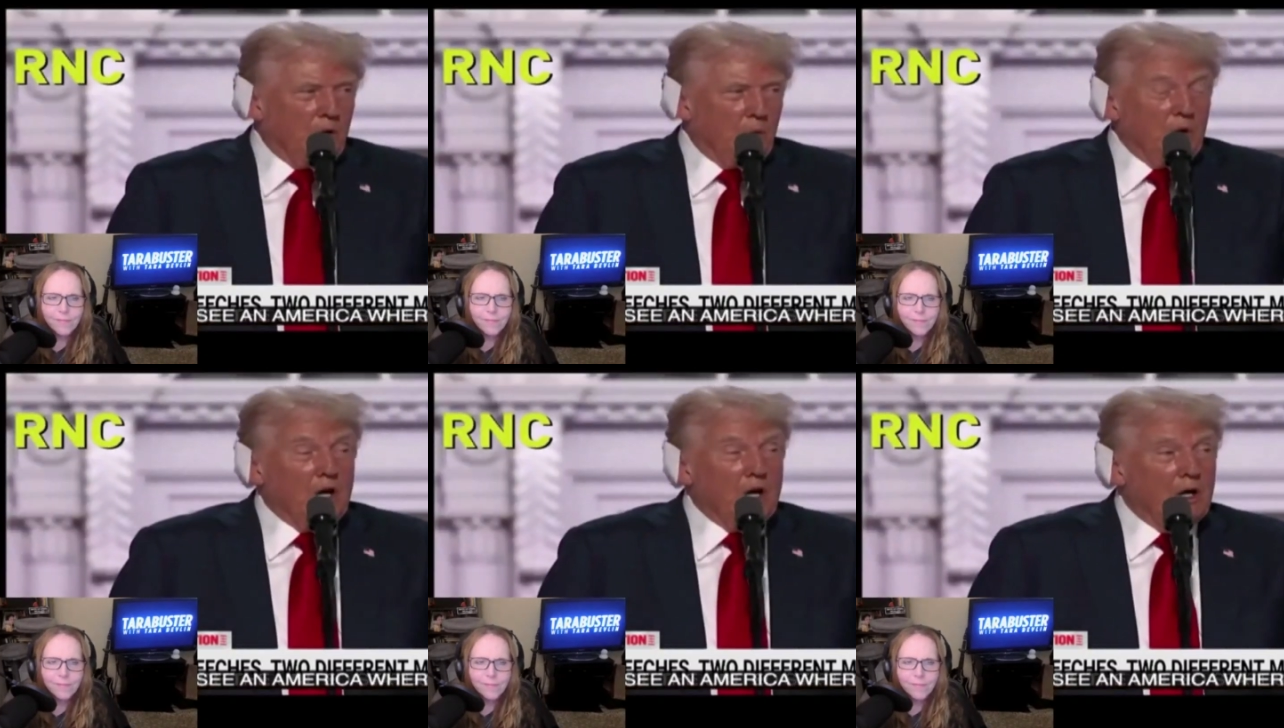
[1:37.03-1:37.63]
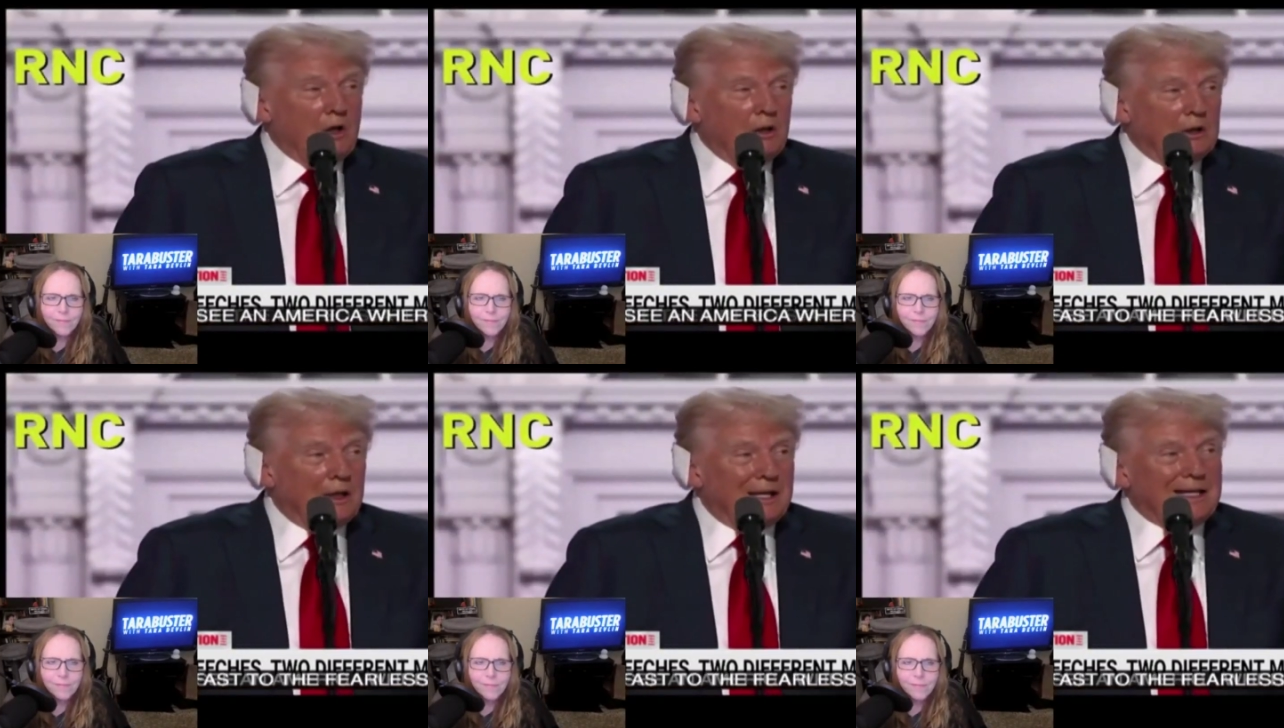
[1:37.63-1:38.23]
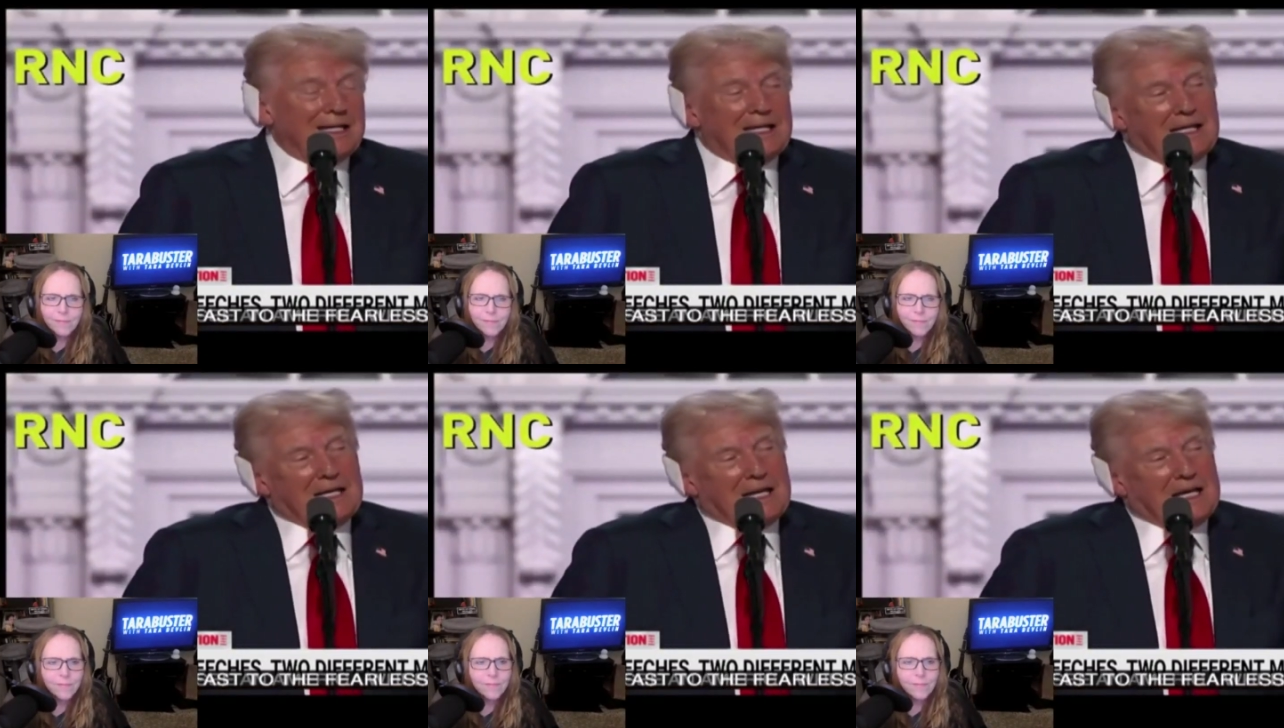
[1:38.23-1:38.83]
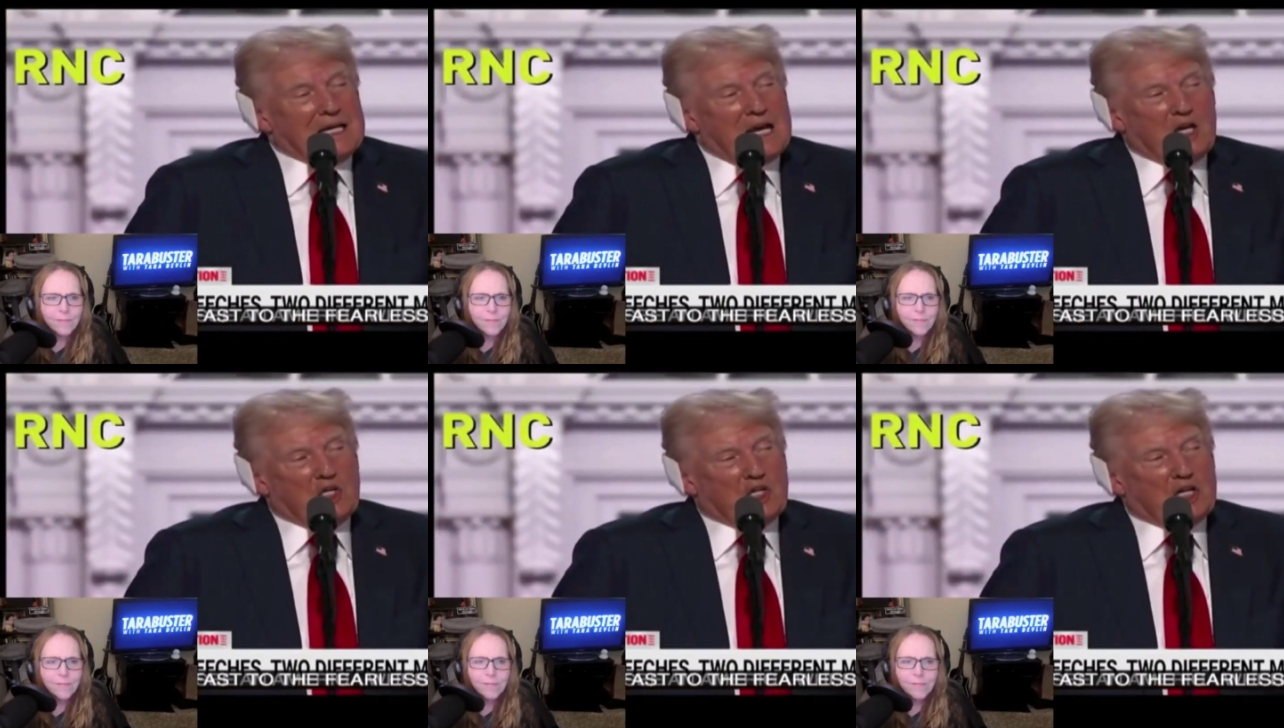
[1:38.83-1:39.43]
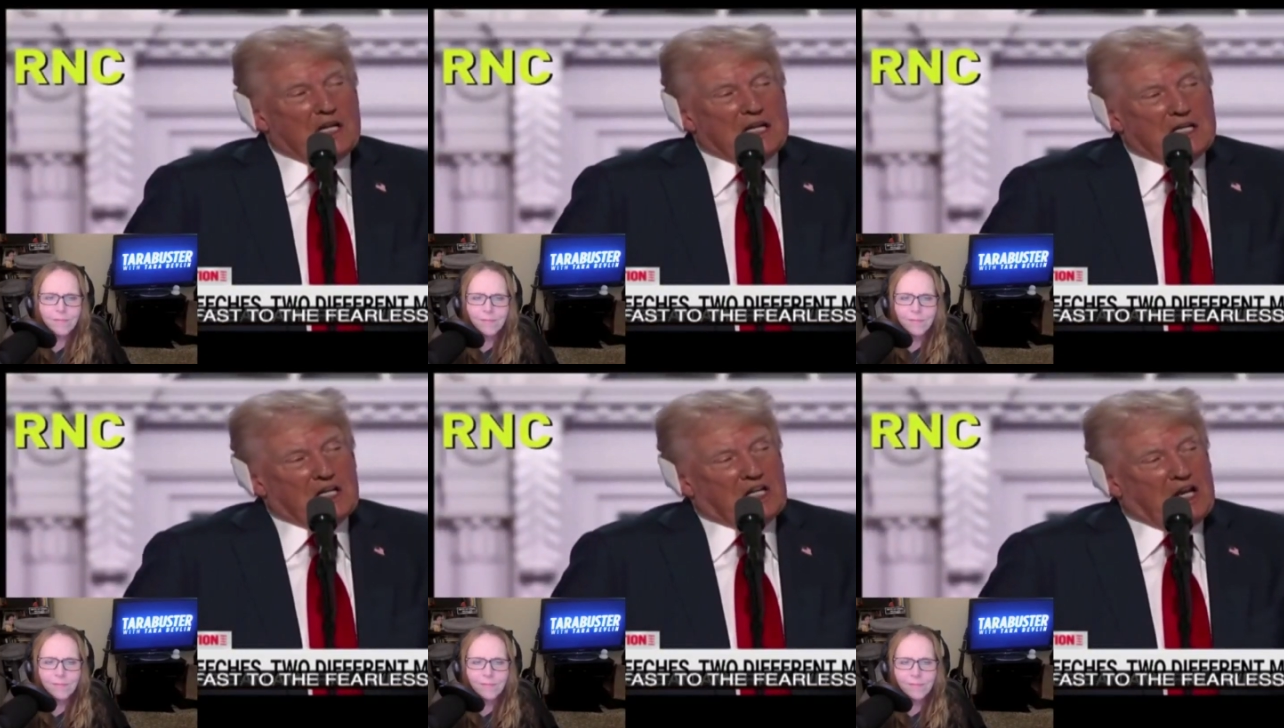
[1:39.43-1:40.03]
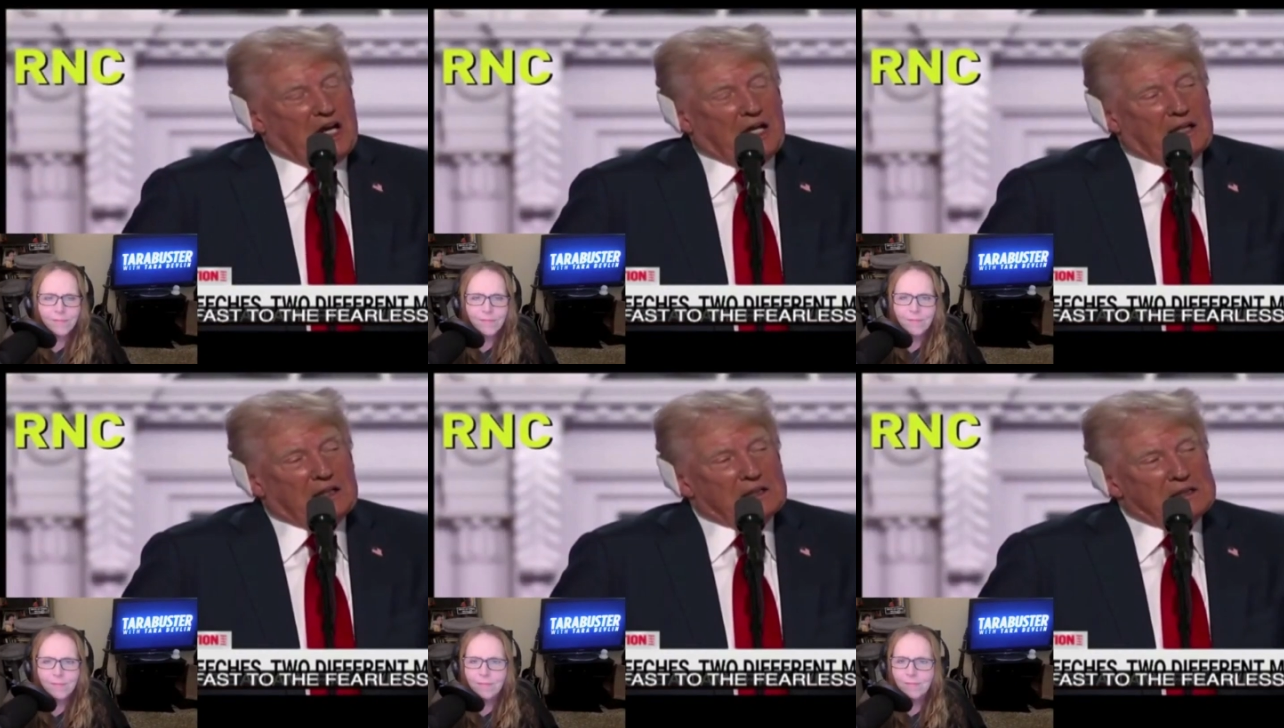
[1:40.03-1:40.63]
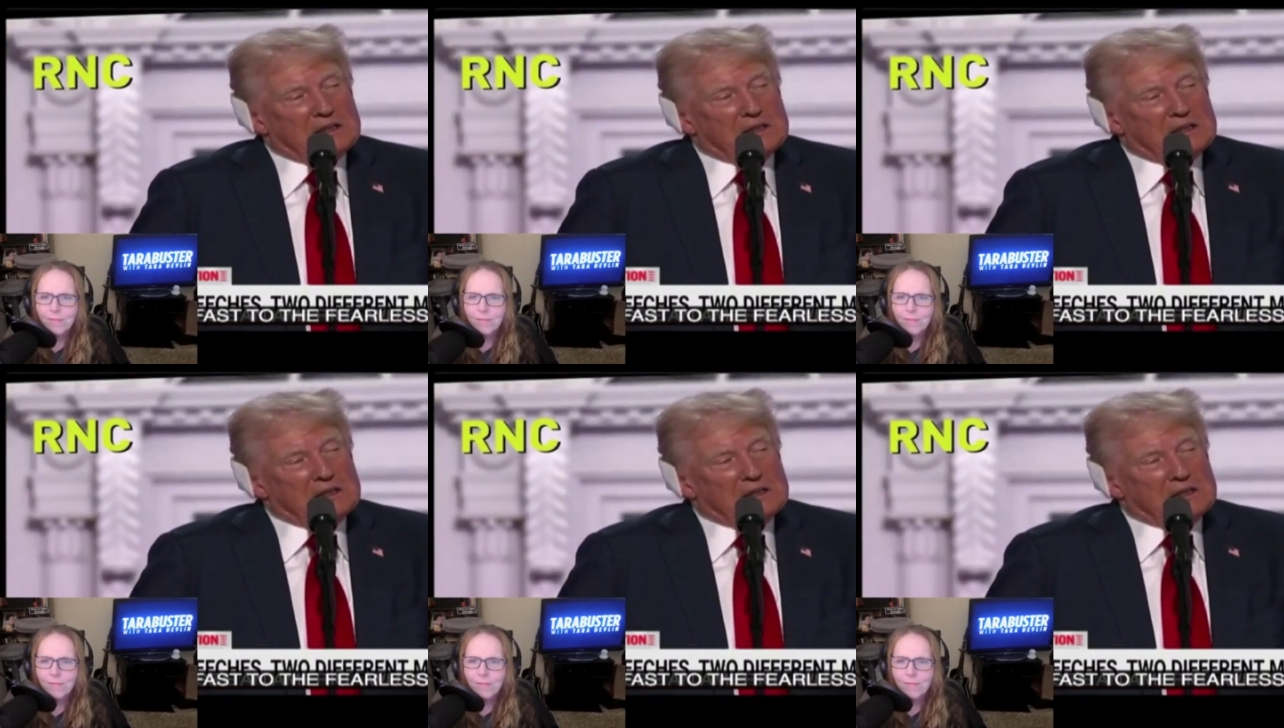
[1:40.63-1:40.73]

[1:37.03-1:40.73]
Speaker 1: We are indeed a nation in decline.